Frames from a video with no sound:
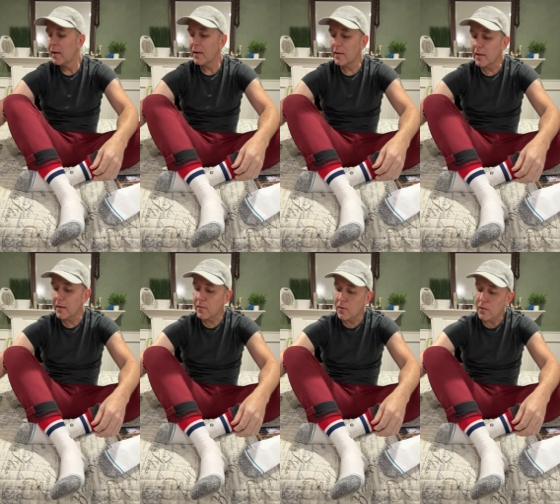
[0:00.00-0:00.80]
And then,
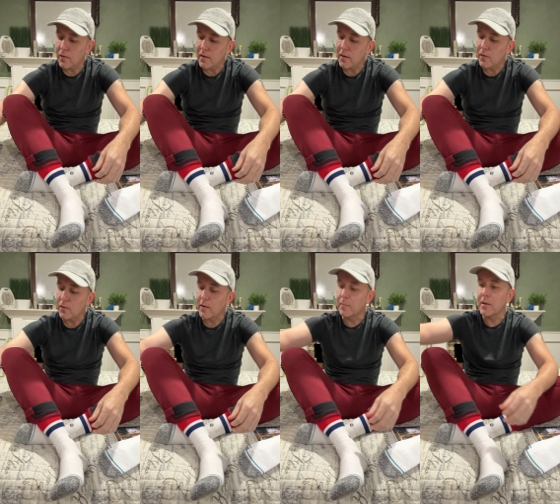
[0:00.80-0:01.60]
of course, I also
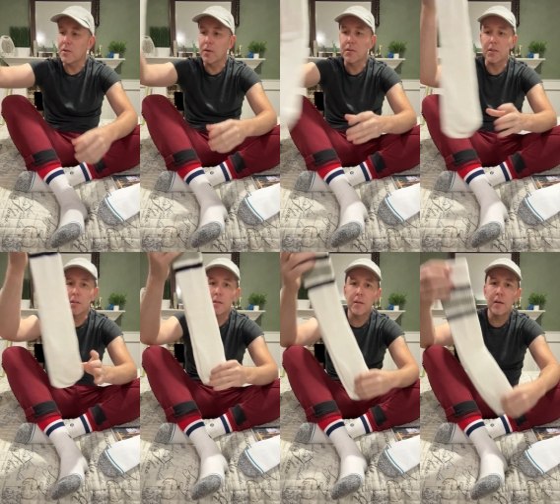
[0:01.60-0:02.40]
have my
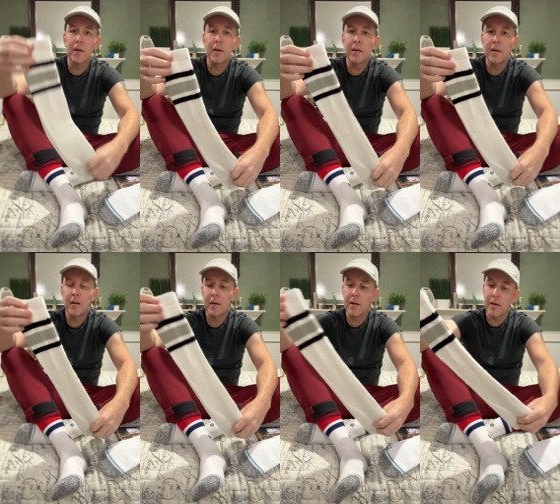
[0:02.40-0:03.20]
trusty
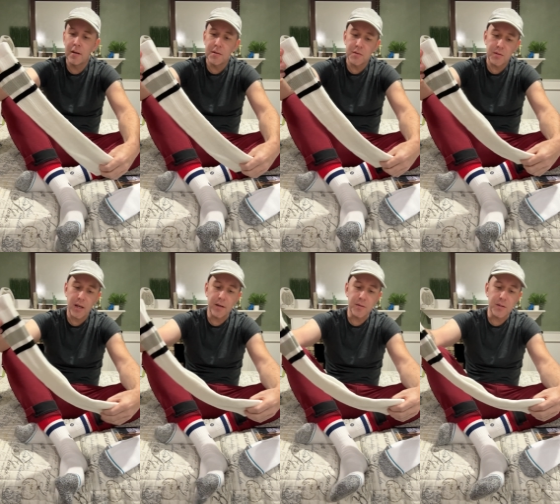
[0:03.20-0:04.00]

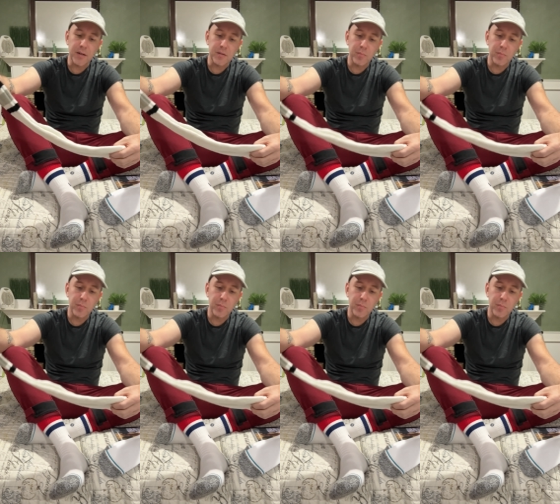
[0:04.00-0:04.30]
Skater Socks